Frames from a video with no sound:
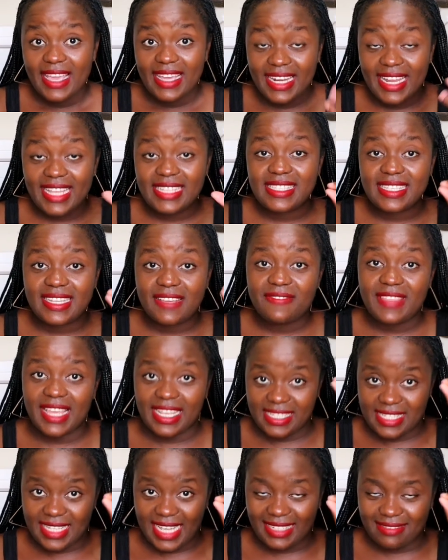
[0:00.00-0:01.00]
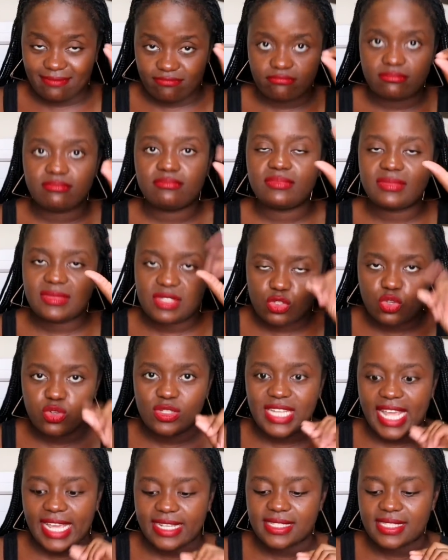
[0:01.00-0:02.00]
Let's leave that
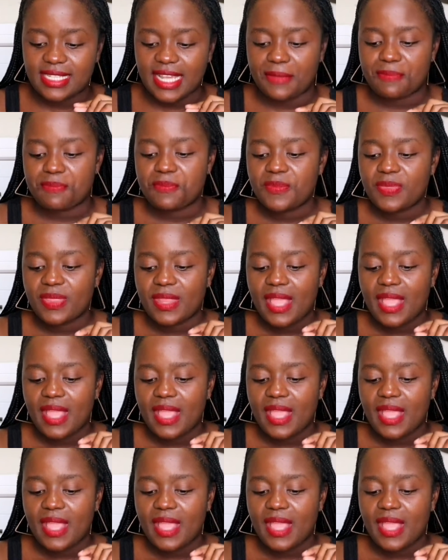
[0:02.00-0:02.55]
to texting